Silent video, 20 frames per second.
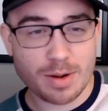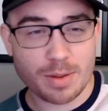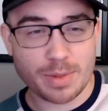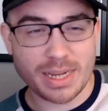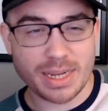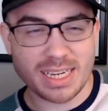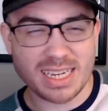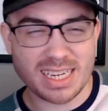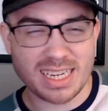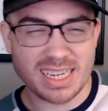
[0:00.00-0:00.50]
to
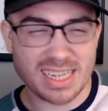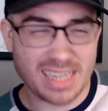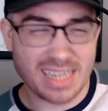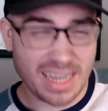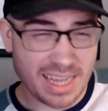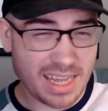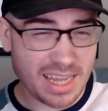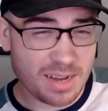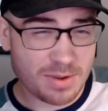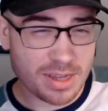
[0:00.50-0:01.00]
be
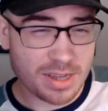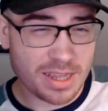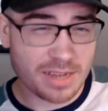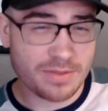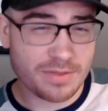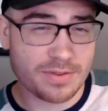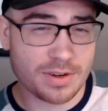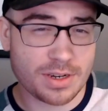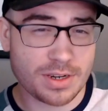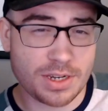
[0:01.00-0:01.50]
sticking with it
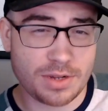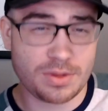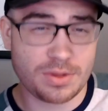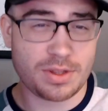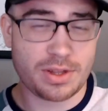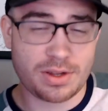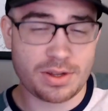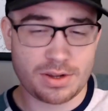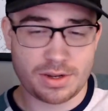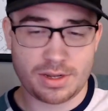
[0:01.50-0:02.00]
for too
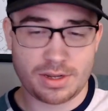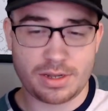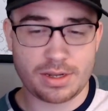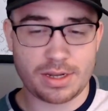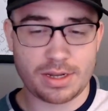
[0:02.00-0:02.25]
long,